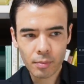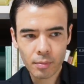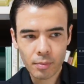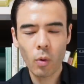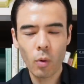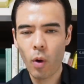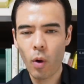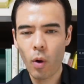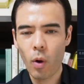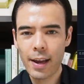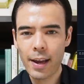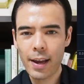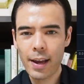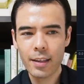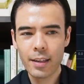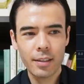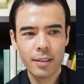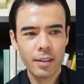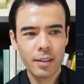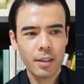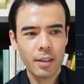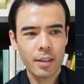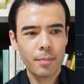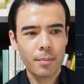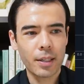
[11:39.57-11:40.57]
Why?
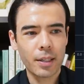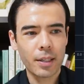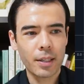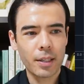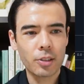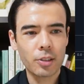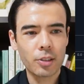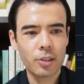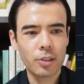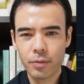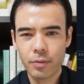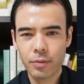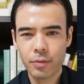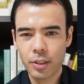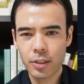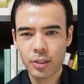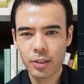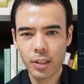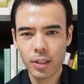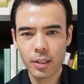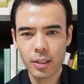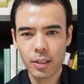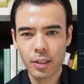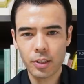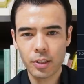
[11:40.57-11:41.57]
Because silver is the
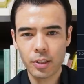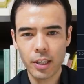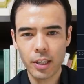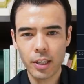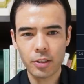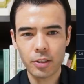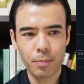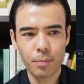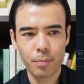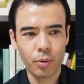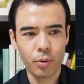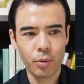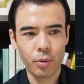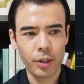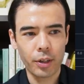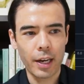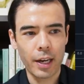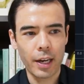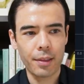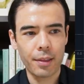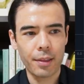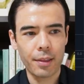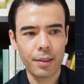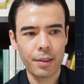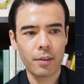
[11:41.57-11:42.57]
initiation point, I
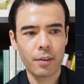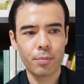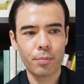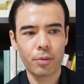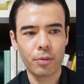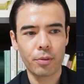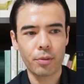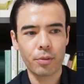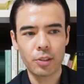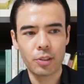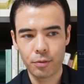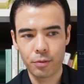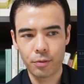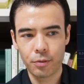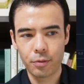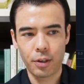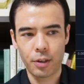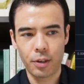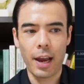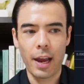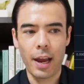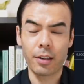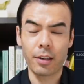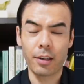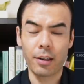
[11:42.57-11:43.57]
think, for both silver
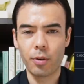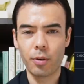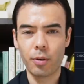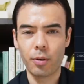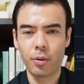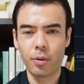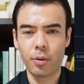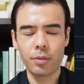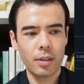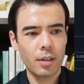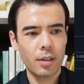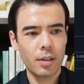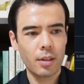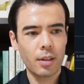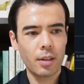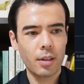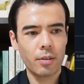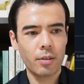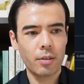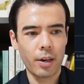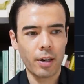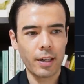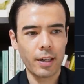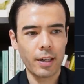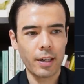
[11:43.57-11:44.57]
and gold,
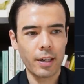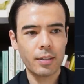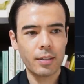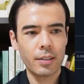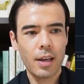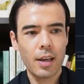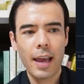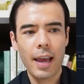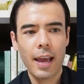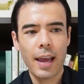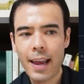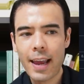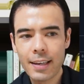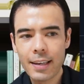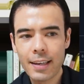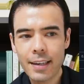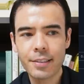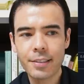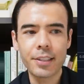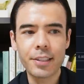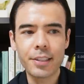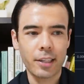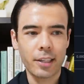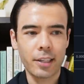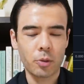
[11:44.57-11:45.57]
right? And
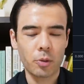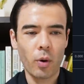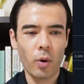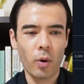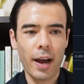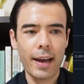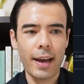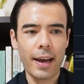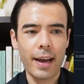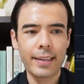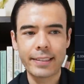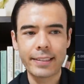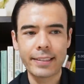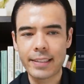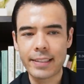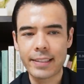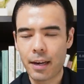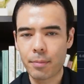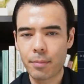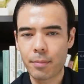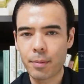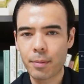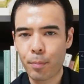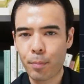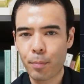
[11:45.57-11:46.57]
DXY is at
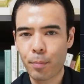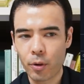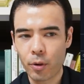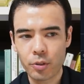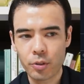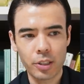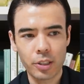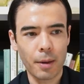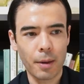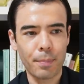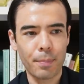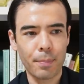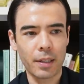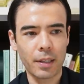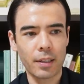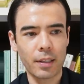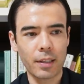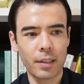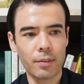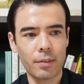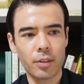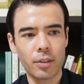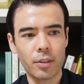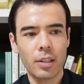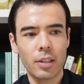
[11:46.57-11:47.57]
approaching a big
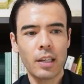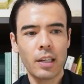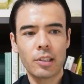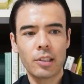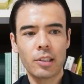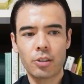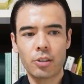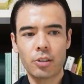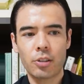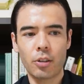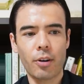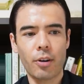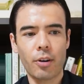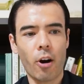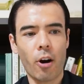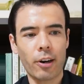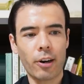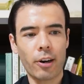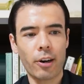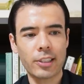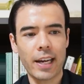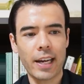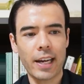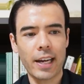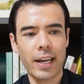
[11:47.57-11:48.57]
level. Silver
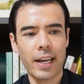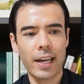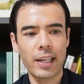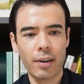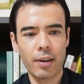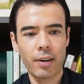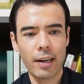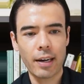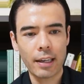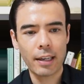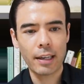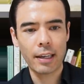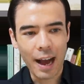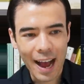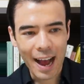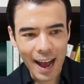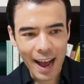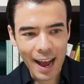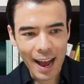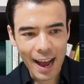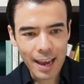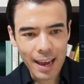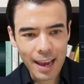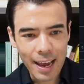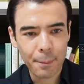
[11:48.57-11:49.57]
RSI is very
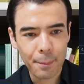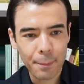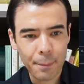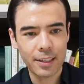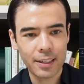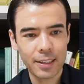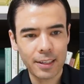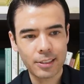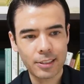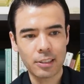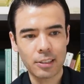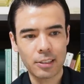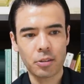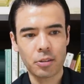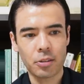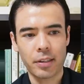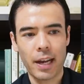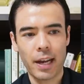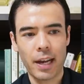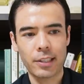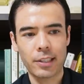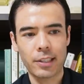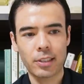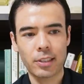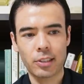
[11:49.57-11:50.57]
high, plus the
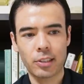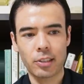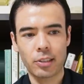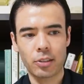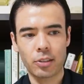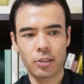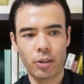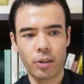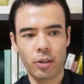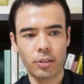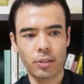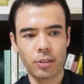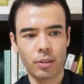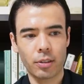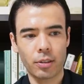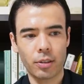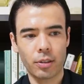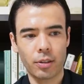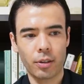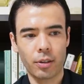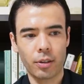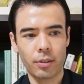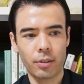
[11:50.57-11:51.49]
stochastics is starting to turn.